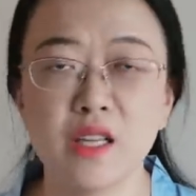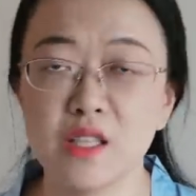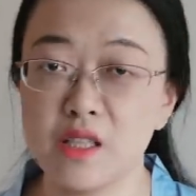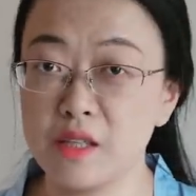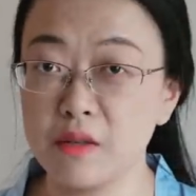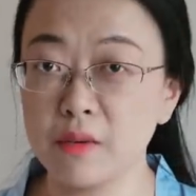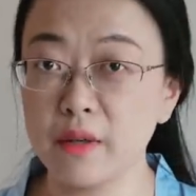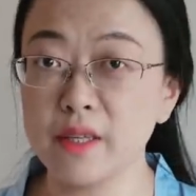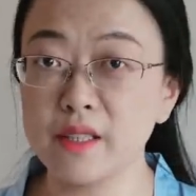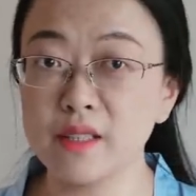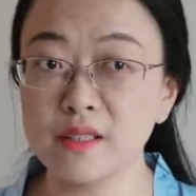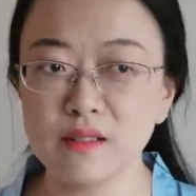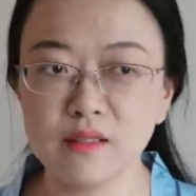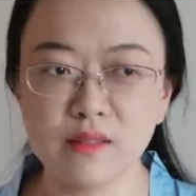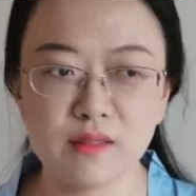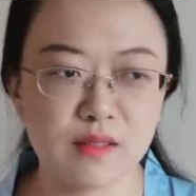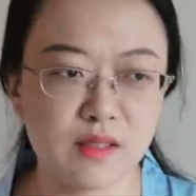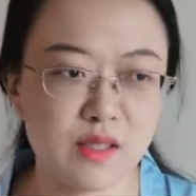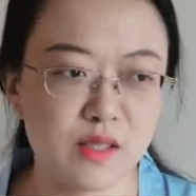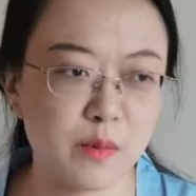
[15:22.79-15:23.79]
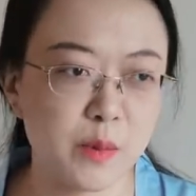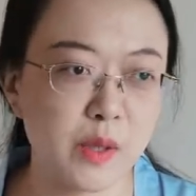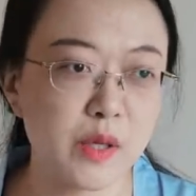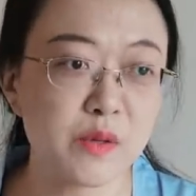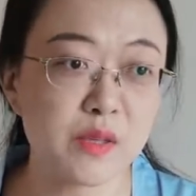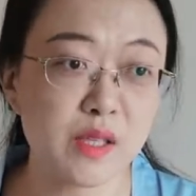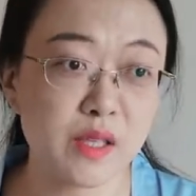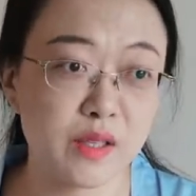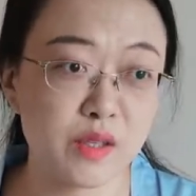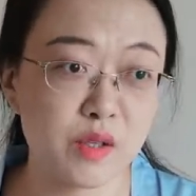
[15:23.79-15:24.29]
Tyrion,
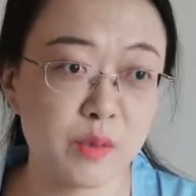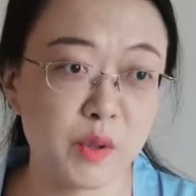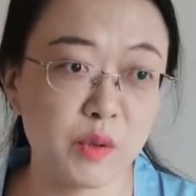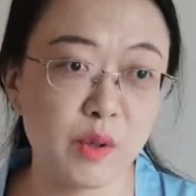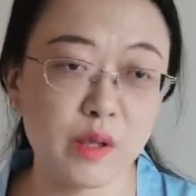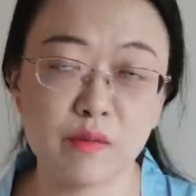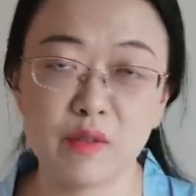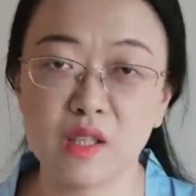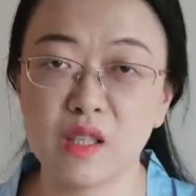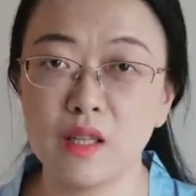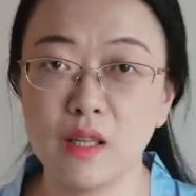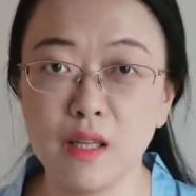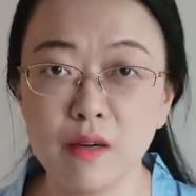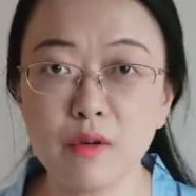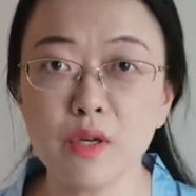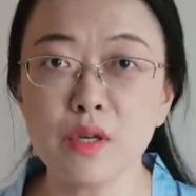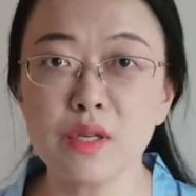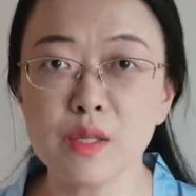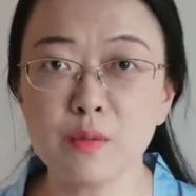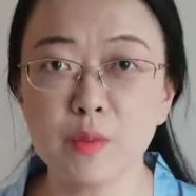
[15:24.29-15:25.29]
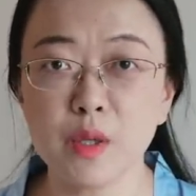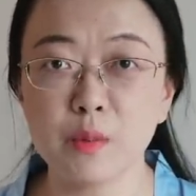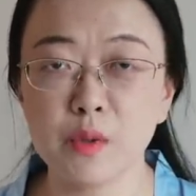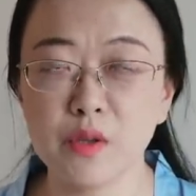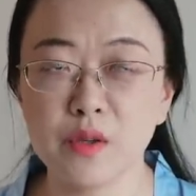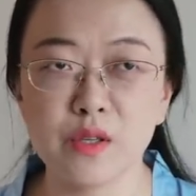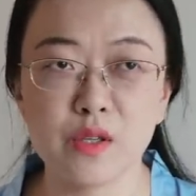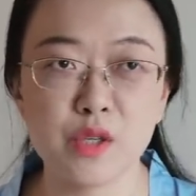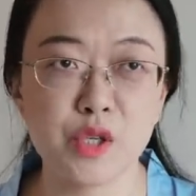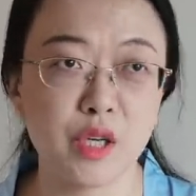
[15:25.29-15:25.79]
supposedly to be one of the cleverest
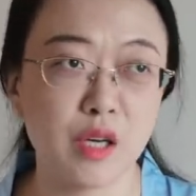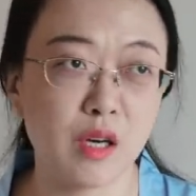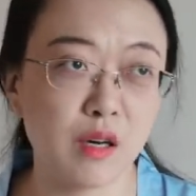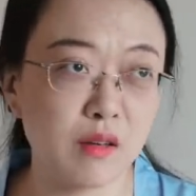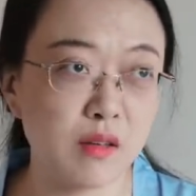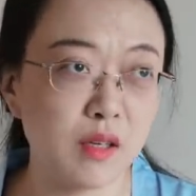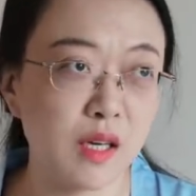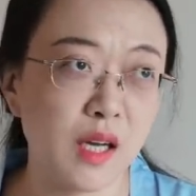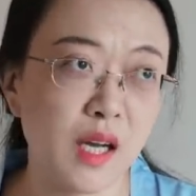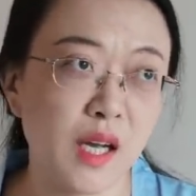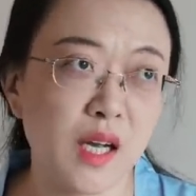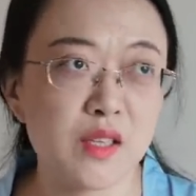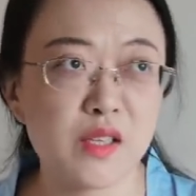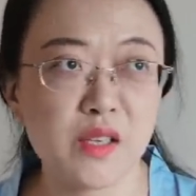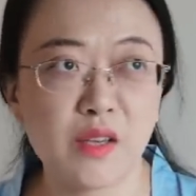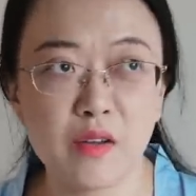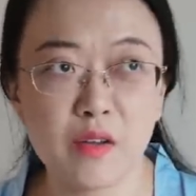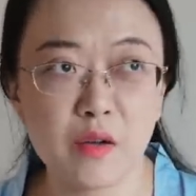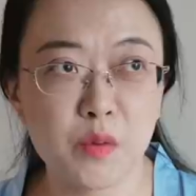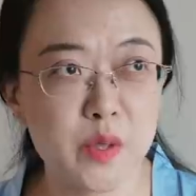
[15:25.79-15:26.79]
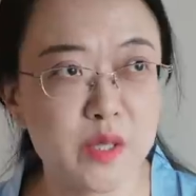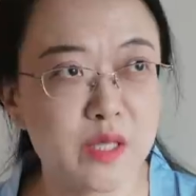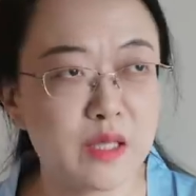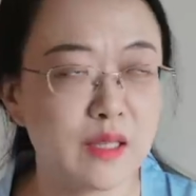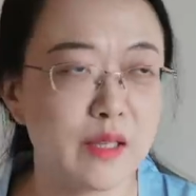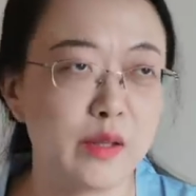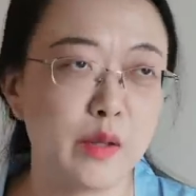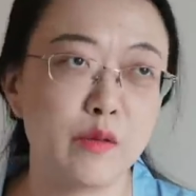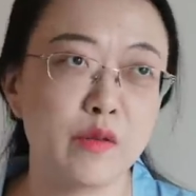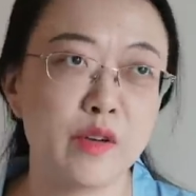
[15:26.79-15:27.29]
people in the show, together with
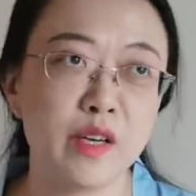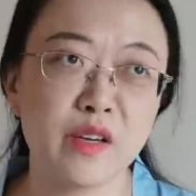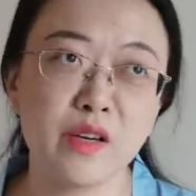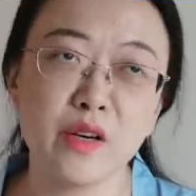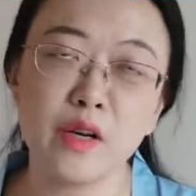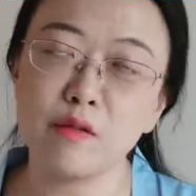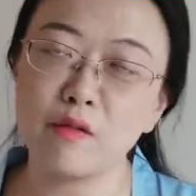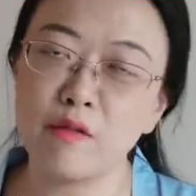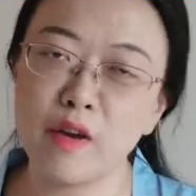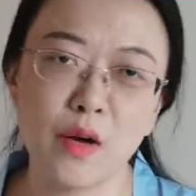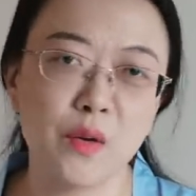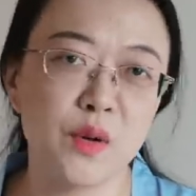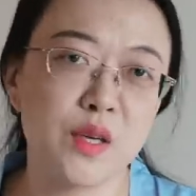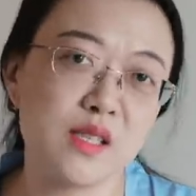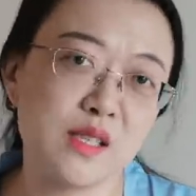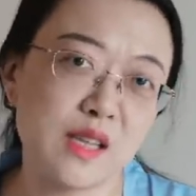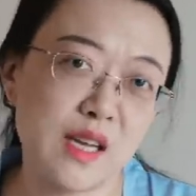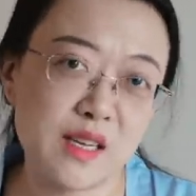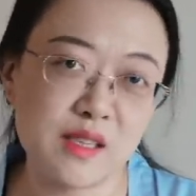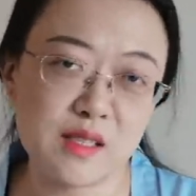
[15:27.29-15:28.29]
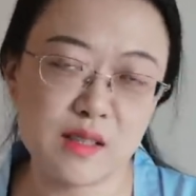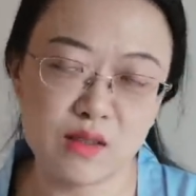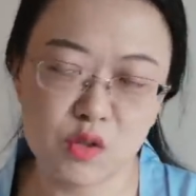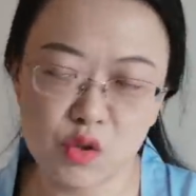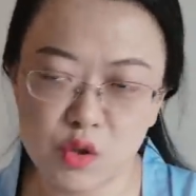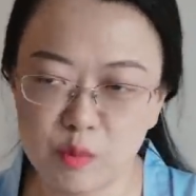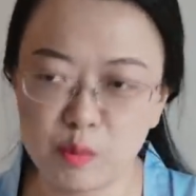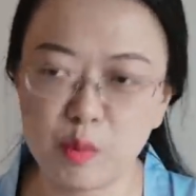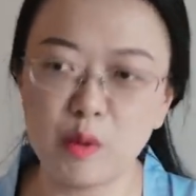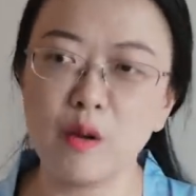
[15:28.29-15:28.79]
Littlefinger and Varys as the
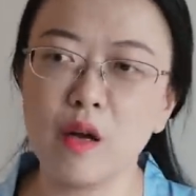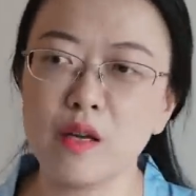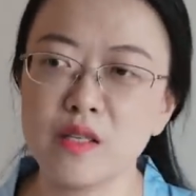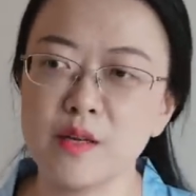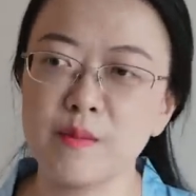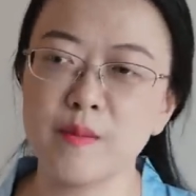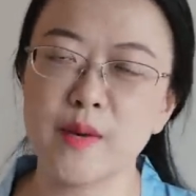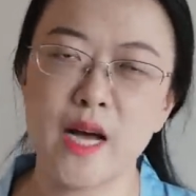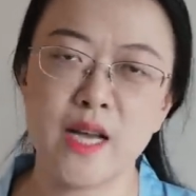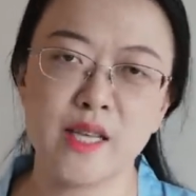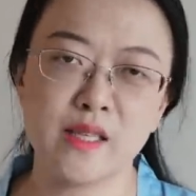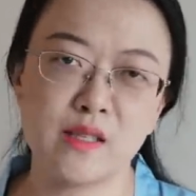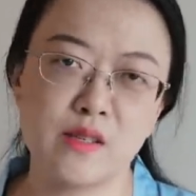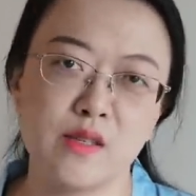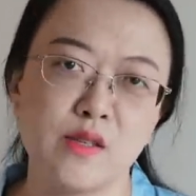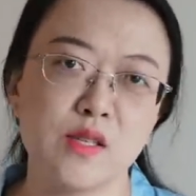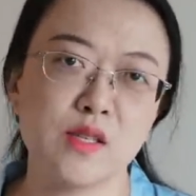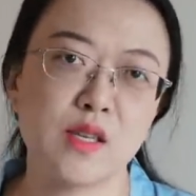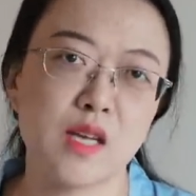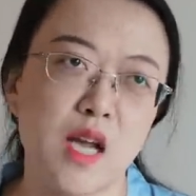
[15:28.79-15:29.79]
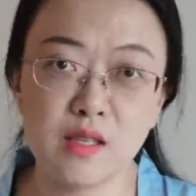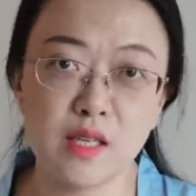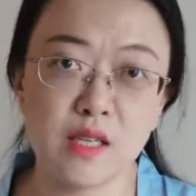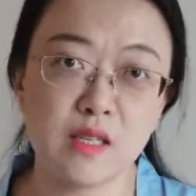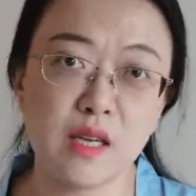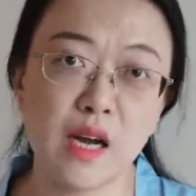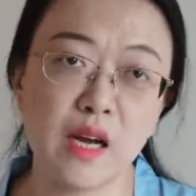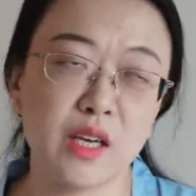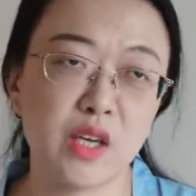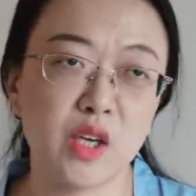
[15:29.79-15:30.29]
sort of plotting masters.
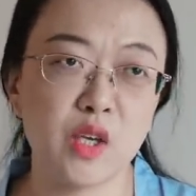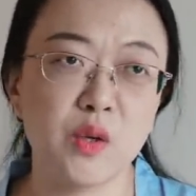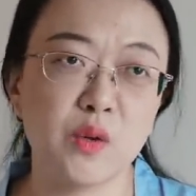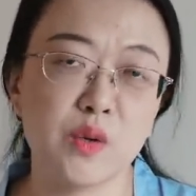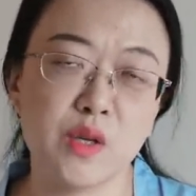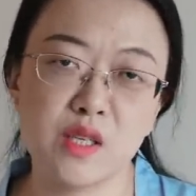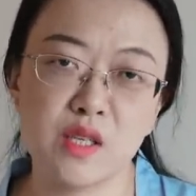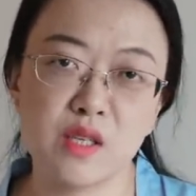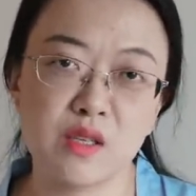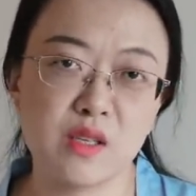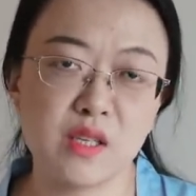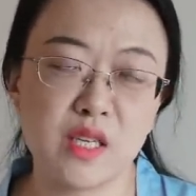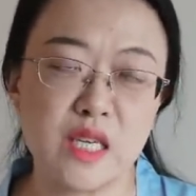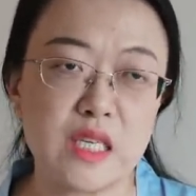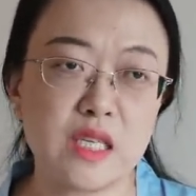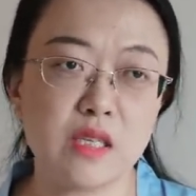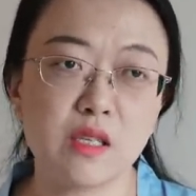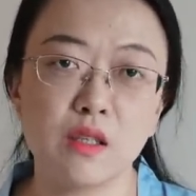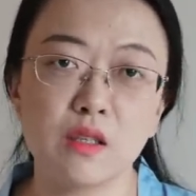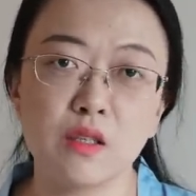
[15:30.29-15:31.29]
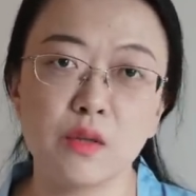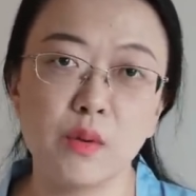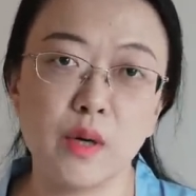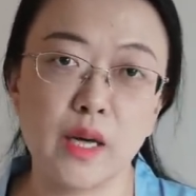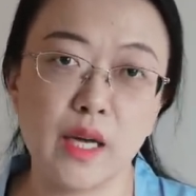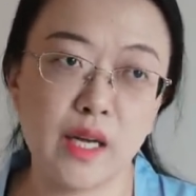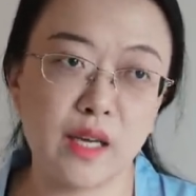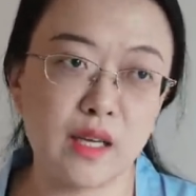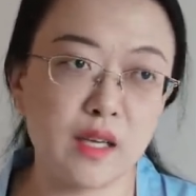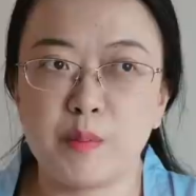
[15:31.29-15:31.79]
His I Q is just eaten
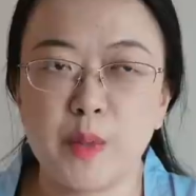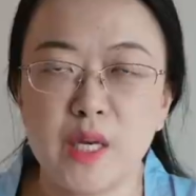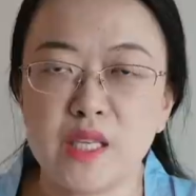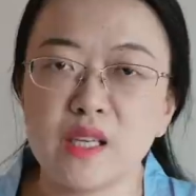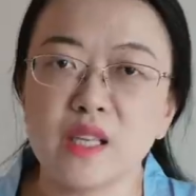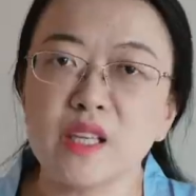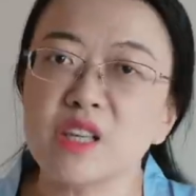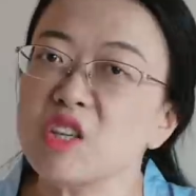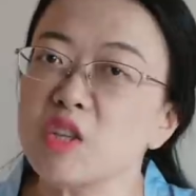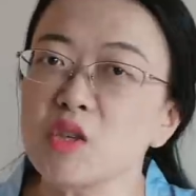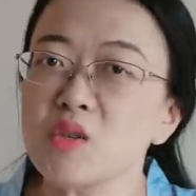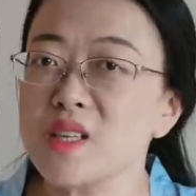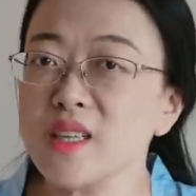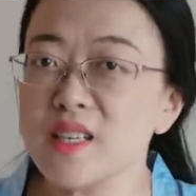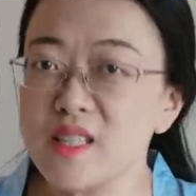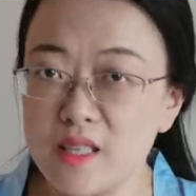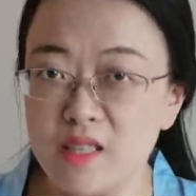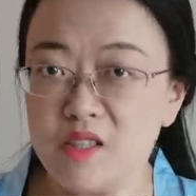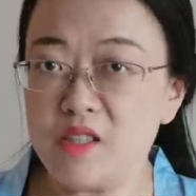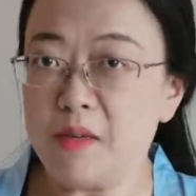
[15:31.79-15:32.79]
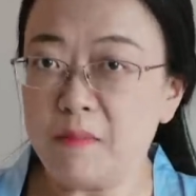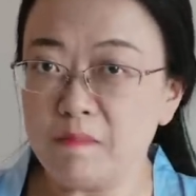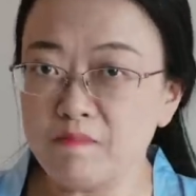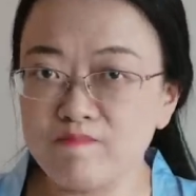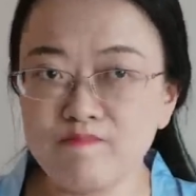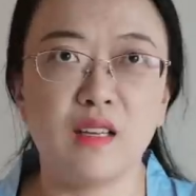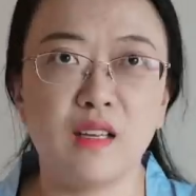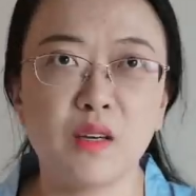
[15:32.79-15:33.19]
away. Basically useless and dumb.